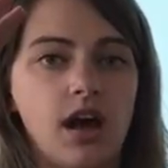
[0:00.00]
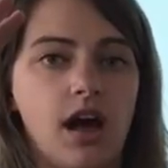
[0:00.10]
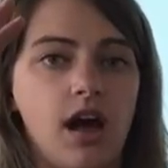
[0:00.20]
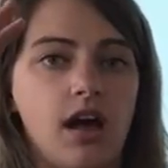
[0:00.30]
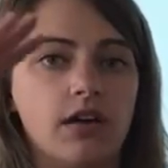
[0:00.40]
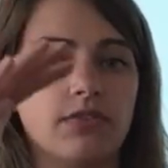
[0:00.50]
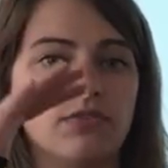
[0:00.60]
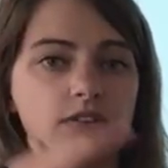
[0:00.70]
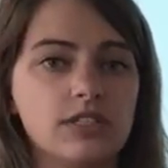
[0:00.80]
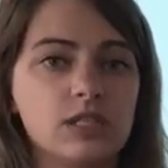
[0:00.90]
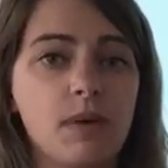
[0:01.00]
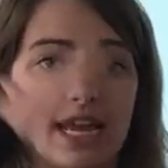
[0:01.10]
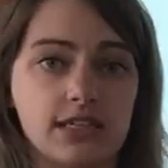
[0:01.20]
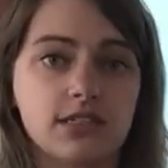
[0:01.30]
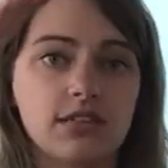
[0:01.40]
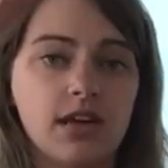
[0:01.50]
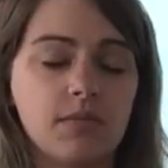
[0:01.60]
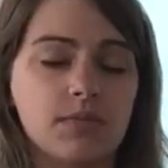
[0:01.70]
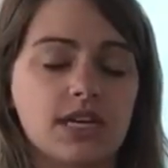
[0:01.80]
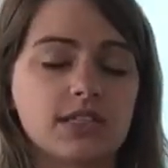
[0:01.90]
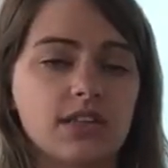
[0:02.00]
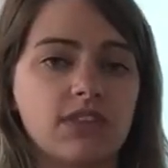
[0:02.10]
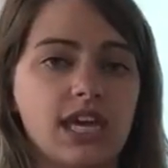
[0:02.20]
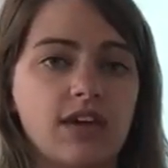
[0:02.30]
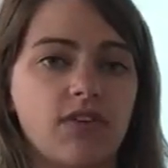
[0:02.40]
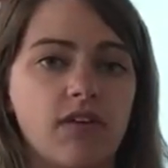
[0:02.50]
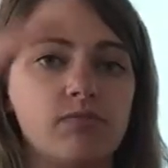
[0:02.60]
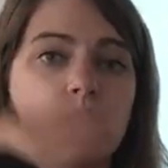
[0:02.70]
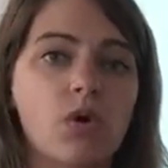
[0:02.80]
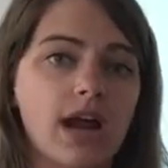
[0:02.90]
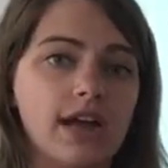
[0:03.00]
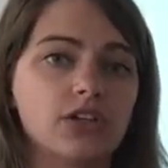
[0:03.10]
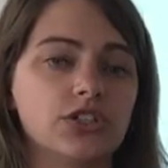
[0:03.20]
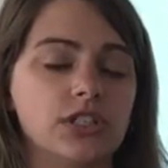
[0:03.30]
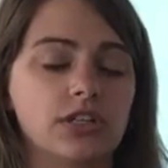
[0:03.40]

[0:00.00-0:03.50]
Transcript: of space because if they give off more energy,